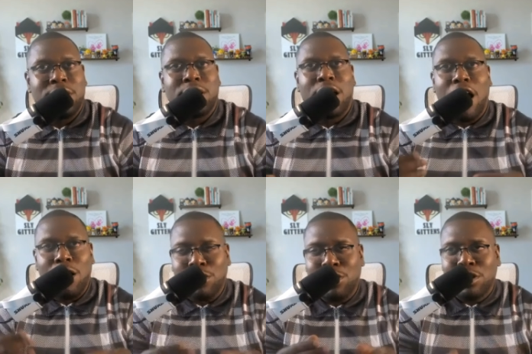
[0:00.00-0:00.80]
how
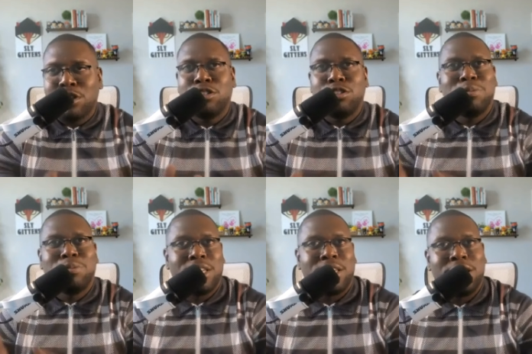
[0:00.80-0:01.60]
good could you be?
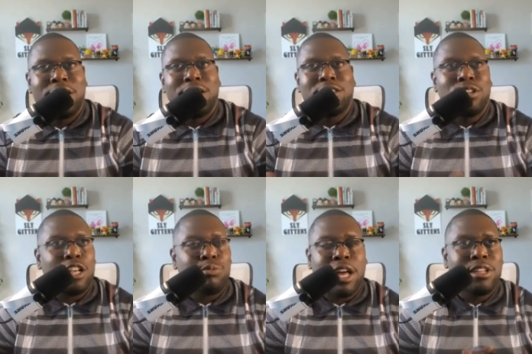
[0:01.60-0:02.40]
So that's what I
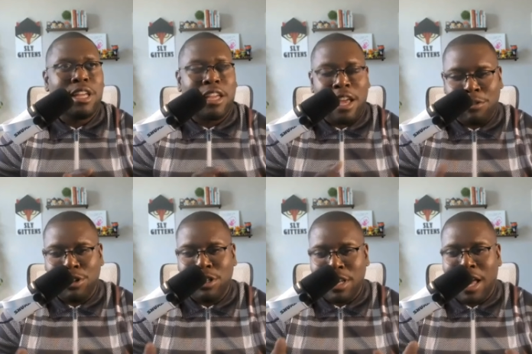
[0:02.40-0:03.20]
do every day.
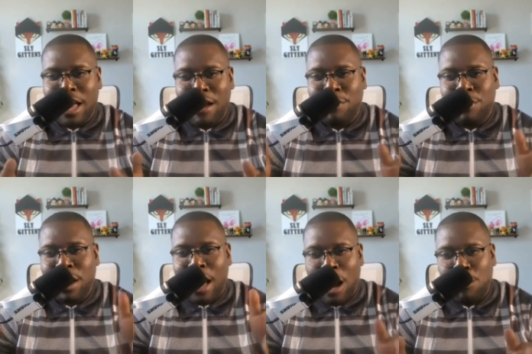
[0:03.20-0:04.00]
I have an
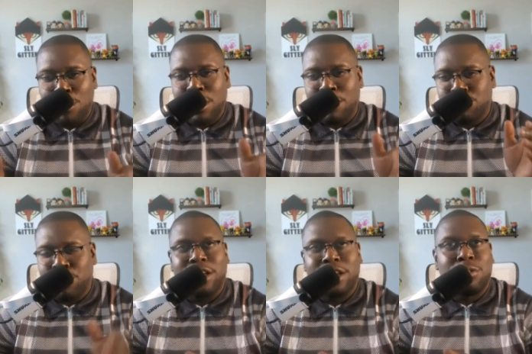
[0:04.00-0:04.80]
hour of
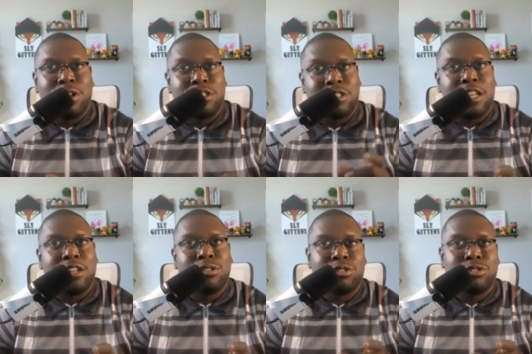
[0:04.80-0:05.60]
training, whether it's technical
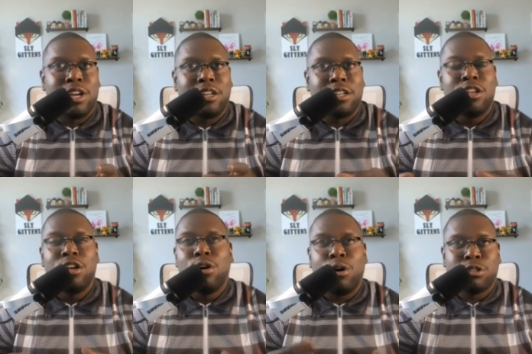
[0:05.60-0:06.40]
training or
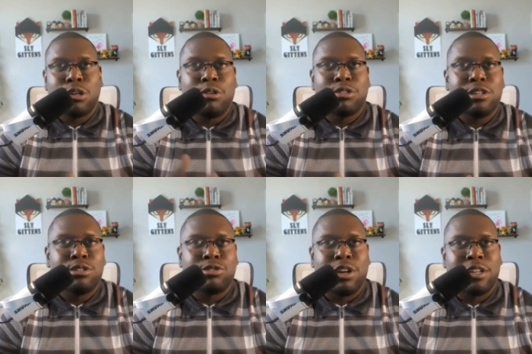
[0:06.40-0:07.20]
soft skills
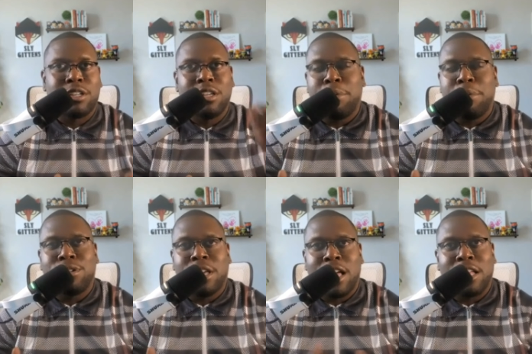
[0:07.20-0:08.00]
training. Like I
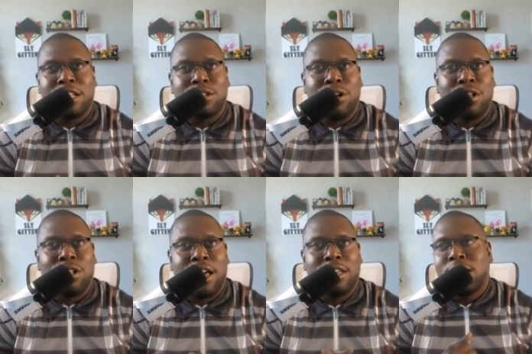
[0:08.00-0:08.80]
get to call that.
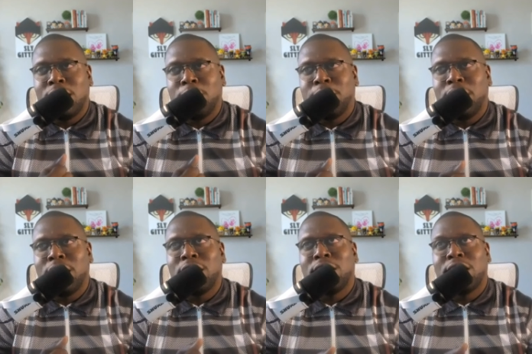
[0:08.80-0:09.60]
And another
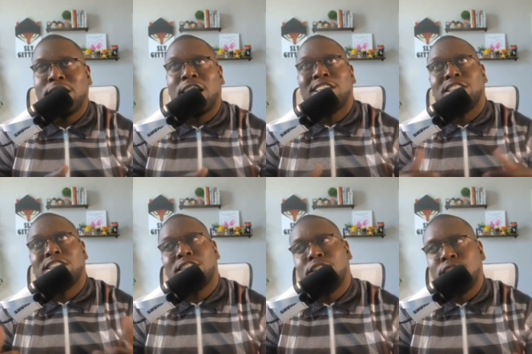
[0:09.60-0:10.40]
thing that I just
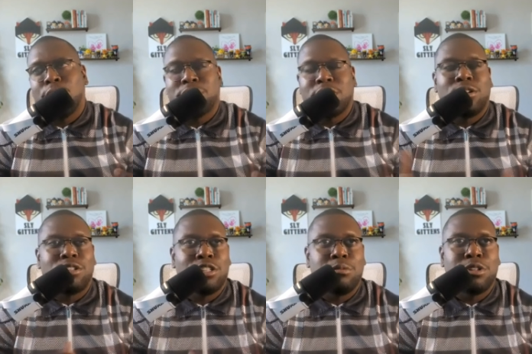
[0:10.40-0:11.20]
learned, I wish I learned a little
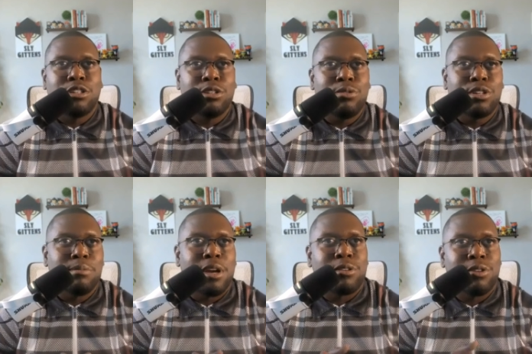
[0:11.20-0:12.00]
bit sooner in my
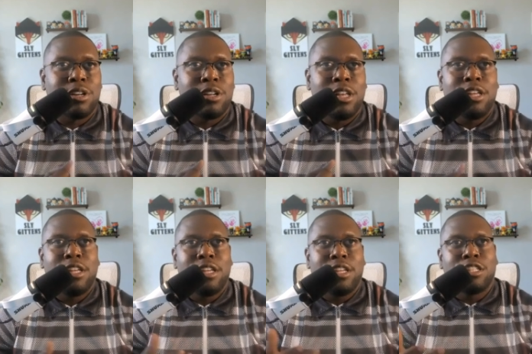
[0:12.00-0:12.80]
career,
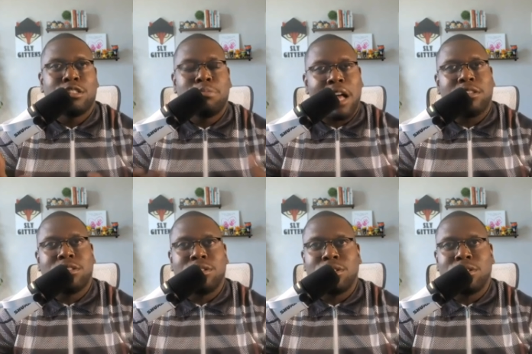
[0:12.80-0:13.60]
is
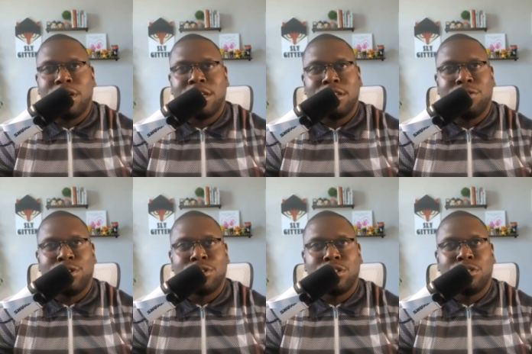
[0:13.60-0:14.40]
sponsors, right?
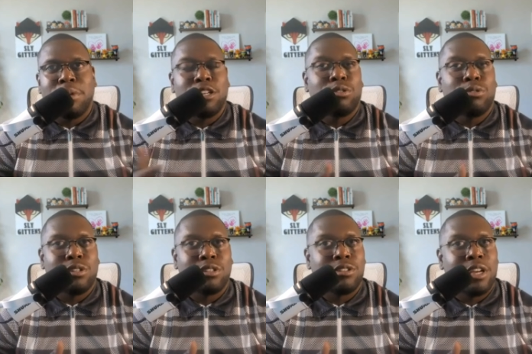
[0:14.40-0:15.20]
Versus mentors,
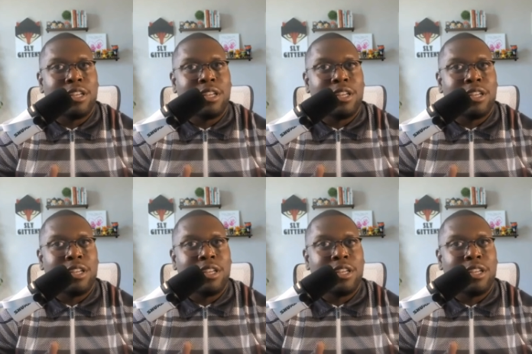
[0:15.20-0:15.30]
right?